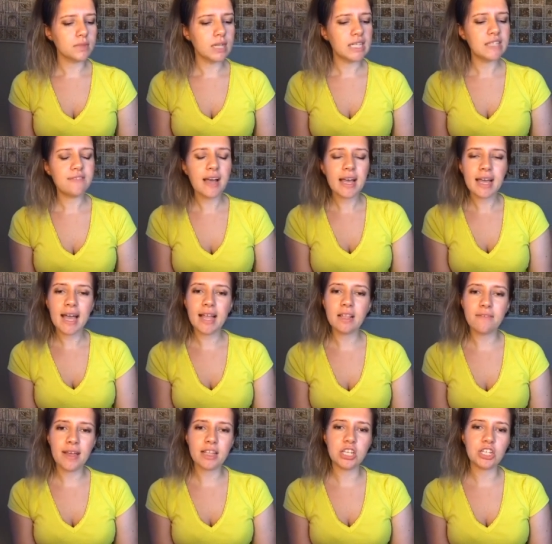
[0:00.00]
it's that kind
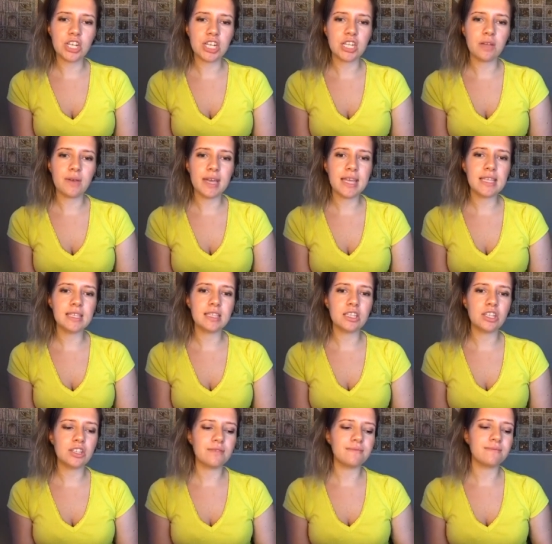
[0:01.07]
of energy, you know, it is,
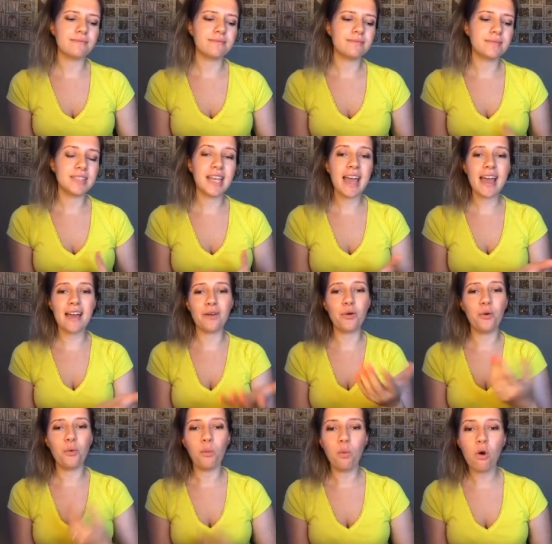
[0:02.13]
yeah,
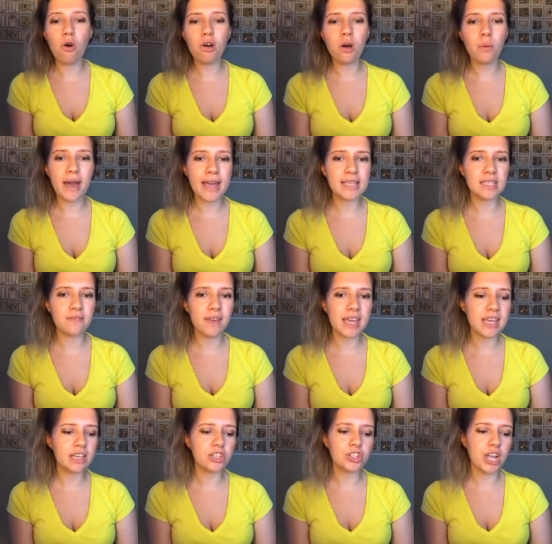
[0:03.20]
walk away so they
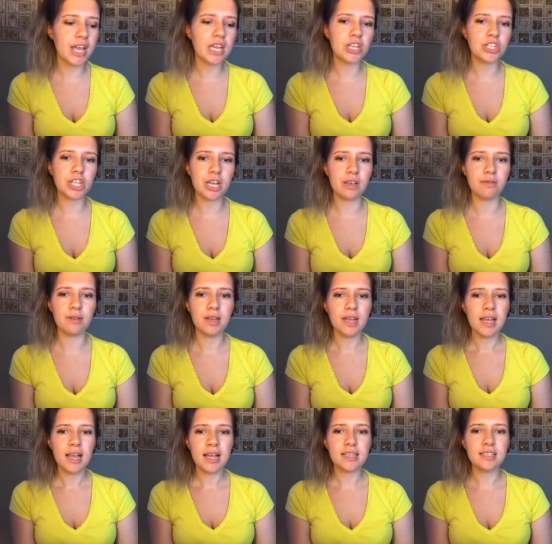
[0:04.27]
can chase you.
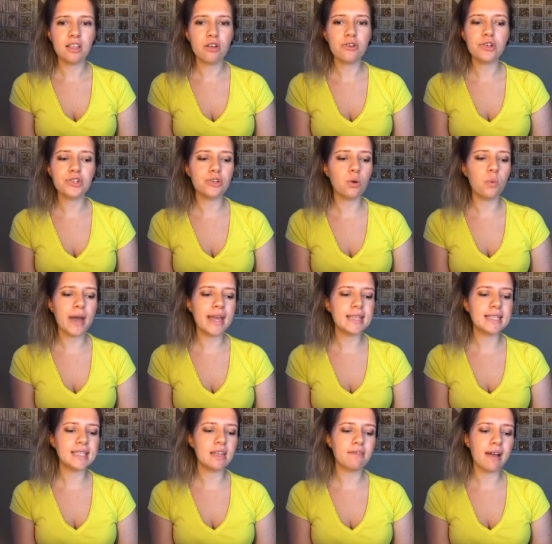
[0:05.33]
As long as you're
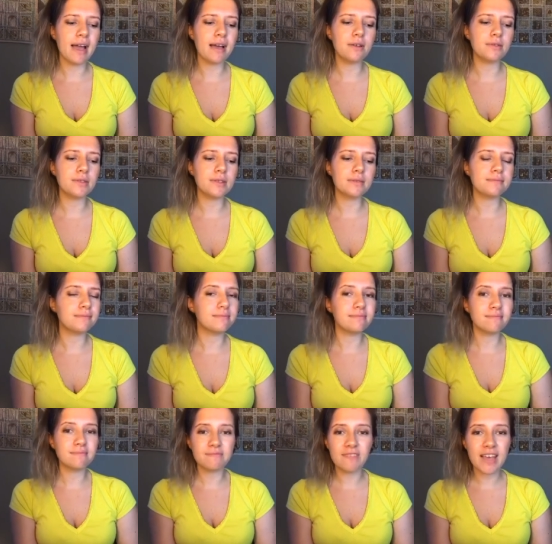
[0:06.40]
waiting around,
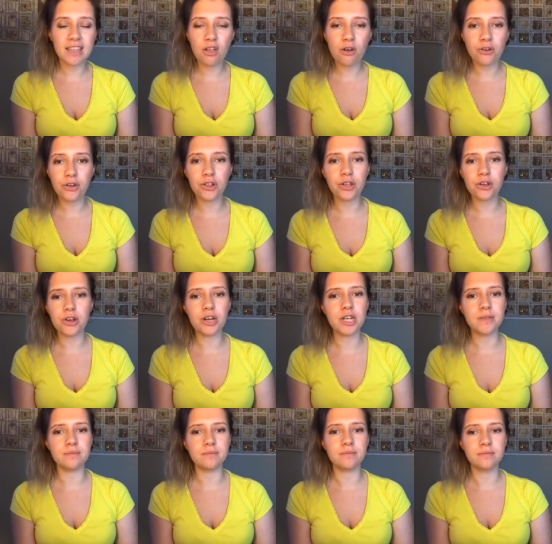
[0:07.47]
they're not going to
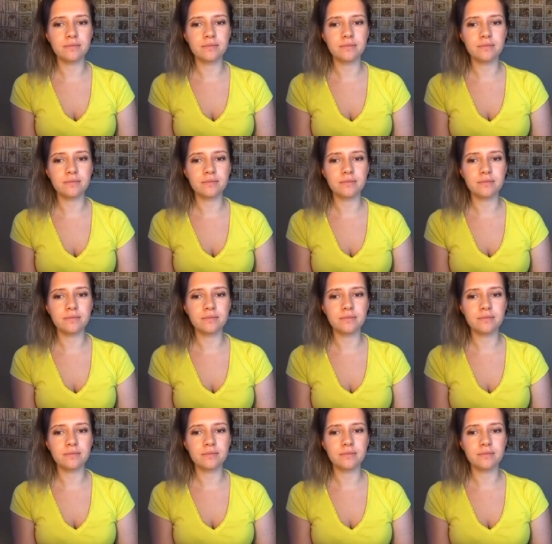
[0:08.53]
come.